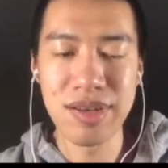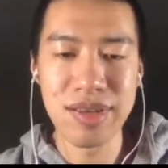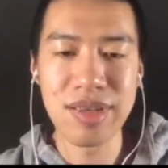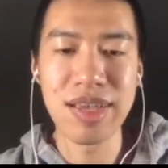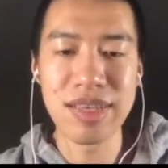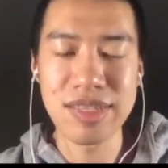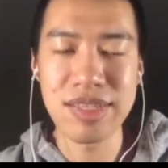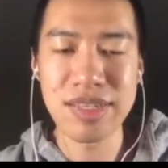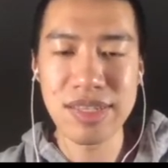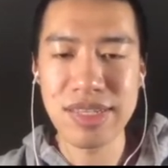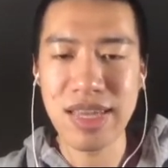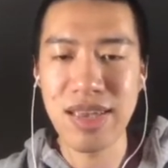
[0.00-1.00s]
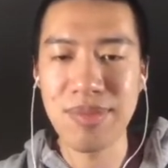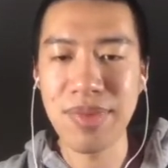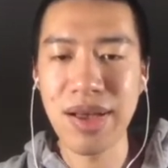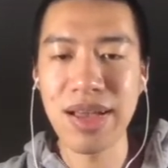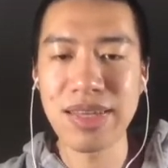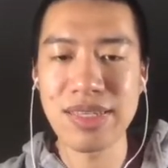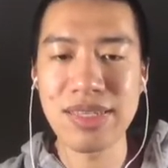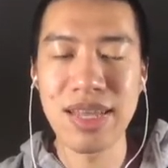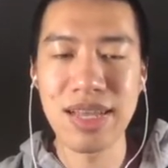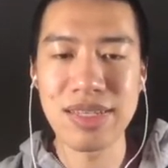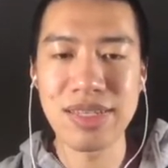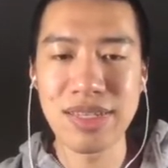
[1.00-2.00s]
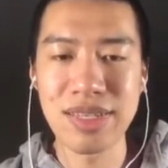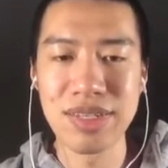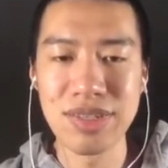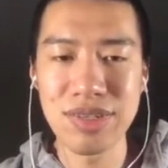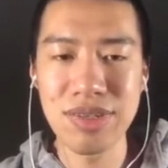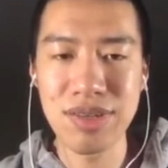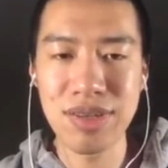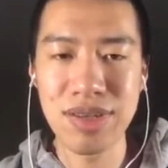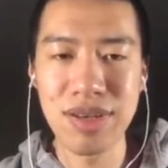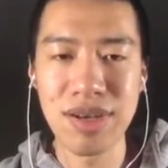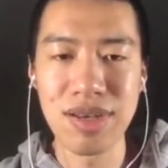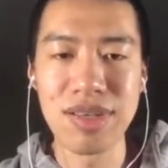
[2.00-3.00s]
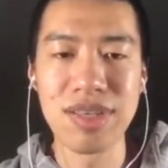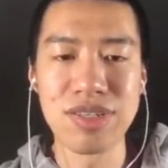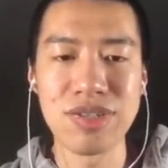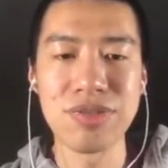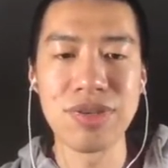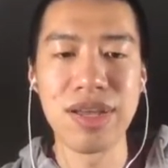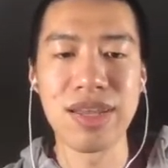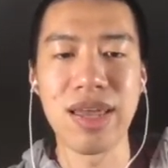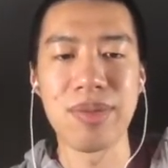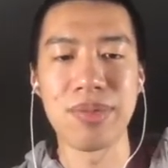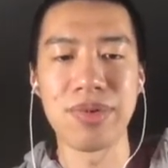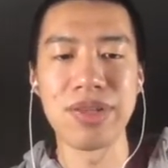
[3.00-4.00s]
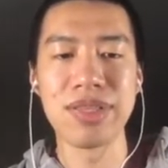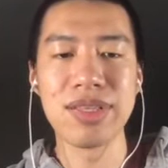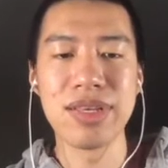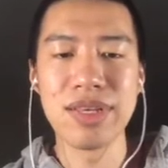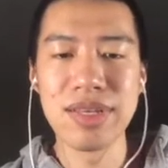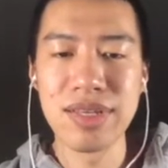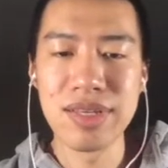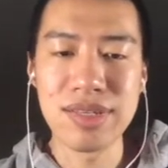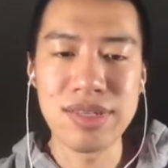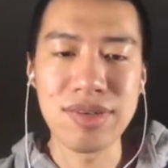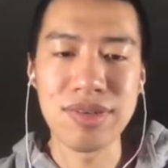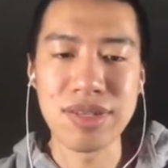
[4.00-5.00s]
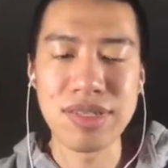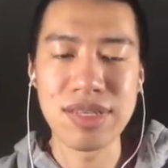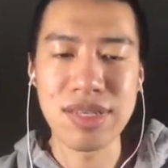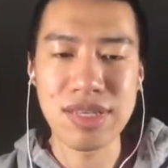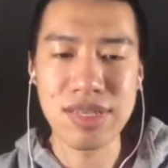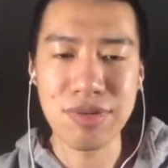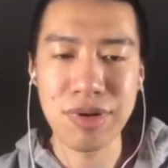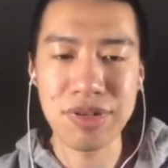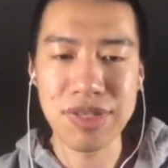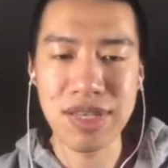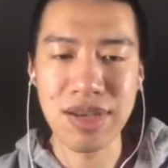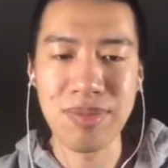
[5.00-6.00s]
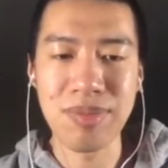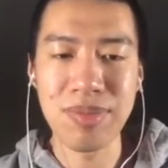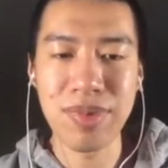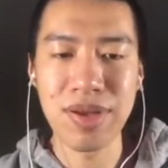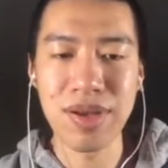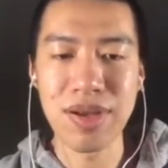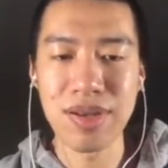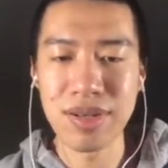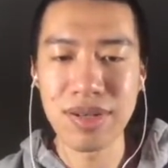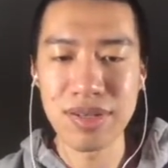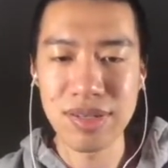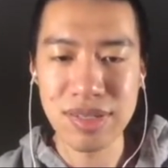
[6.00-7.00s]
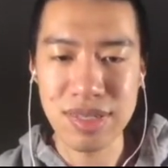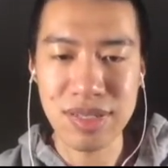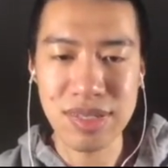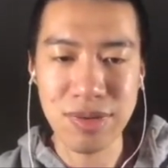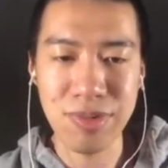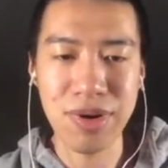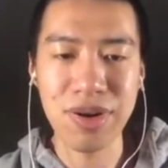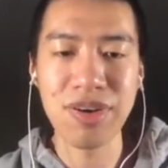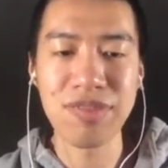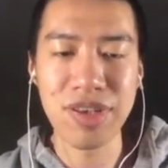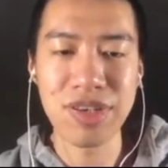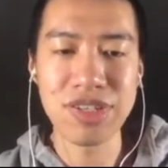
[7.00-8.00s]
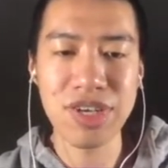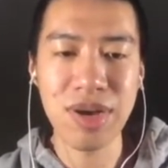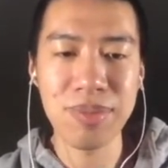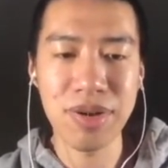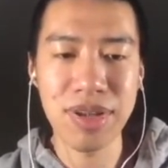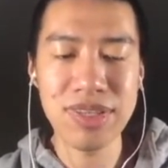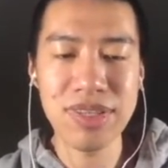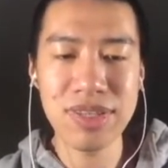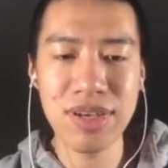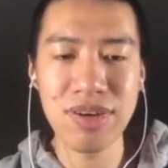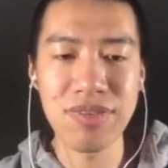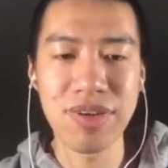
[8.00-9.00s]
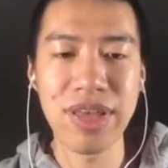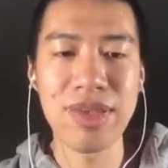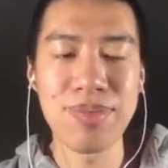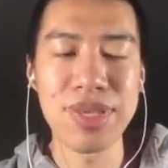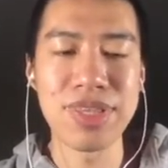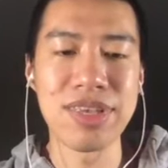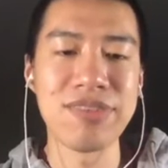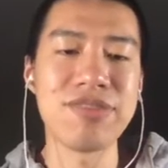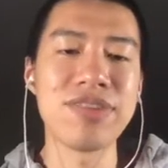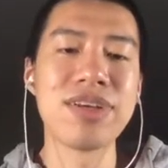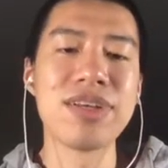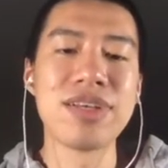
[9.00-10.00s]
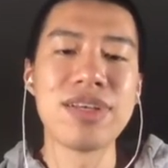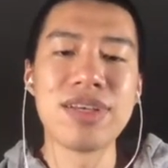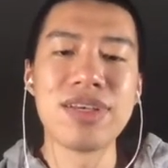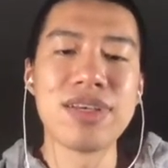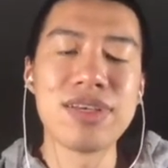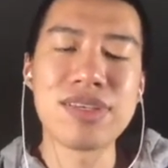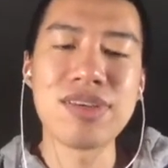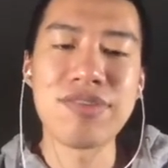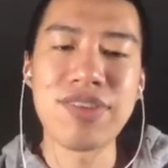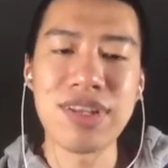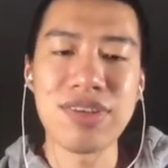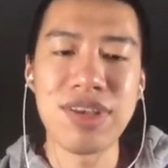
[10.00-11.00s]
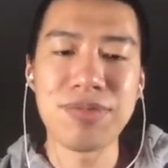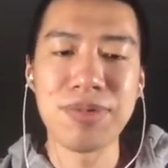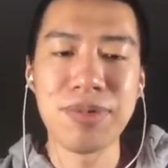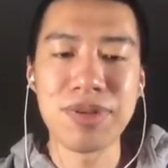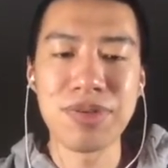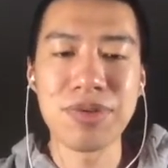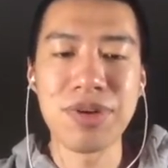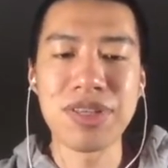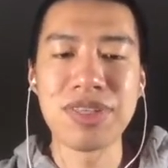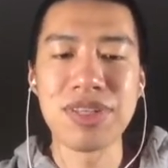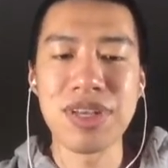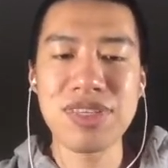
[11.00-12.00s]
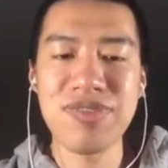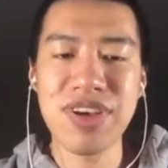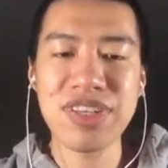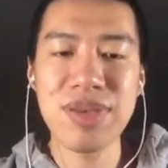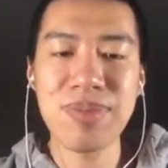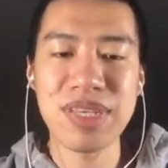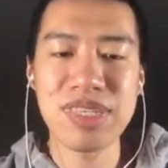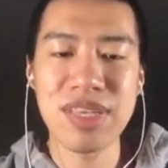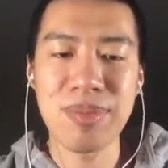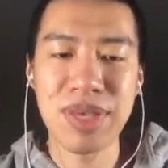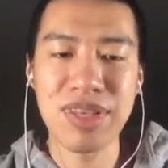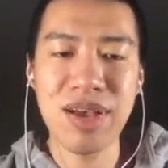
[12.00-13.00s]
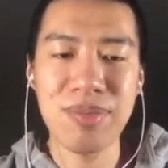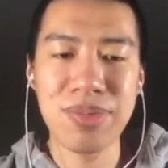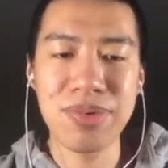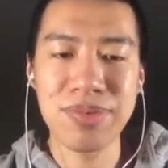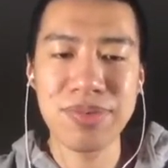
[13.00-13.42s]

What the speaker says: is the same as that in the junior library. So this is a square sum. Is the square of each component of AB diff. So finally, we want to create a loss function by summing it up.